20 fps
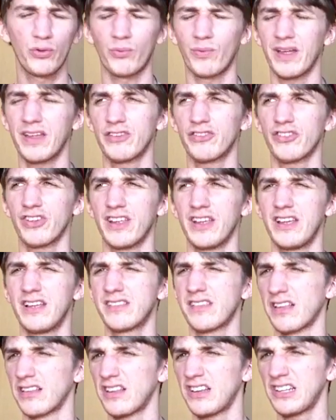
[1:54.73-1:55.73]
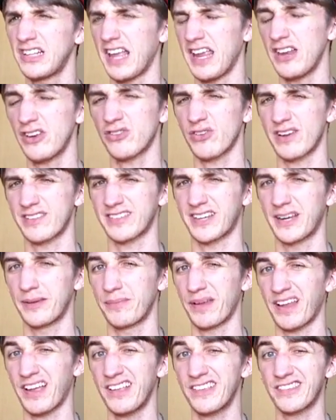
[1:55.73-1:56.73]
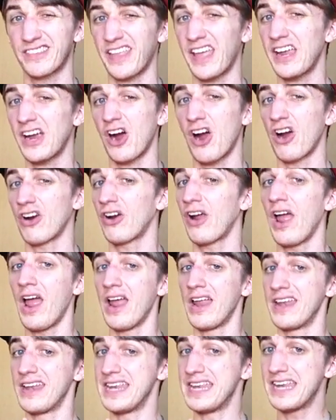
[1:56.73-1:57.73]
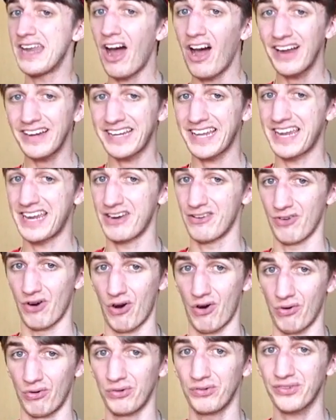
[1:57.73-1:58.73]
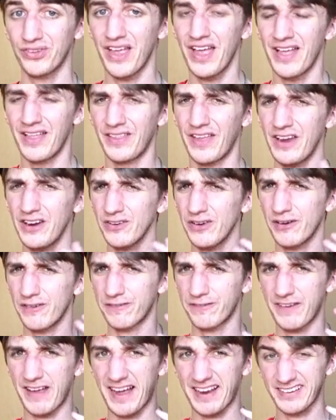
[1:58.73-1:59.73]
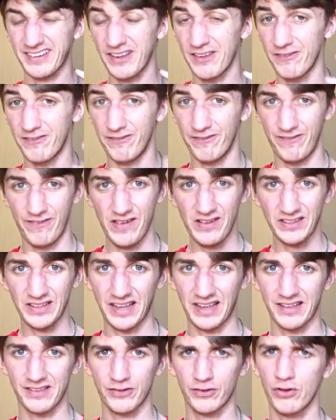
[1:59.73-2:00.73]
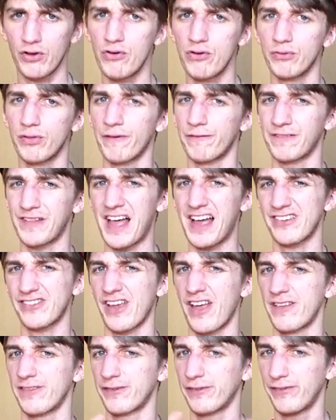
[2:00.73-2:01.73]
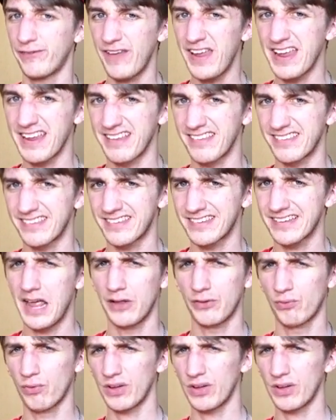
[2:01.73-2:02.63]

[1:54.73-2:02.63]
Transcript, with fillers: which is a little interesting because they are not heroes. They are in fact villains who the Flash has faced. It's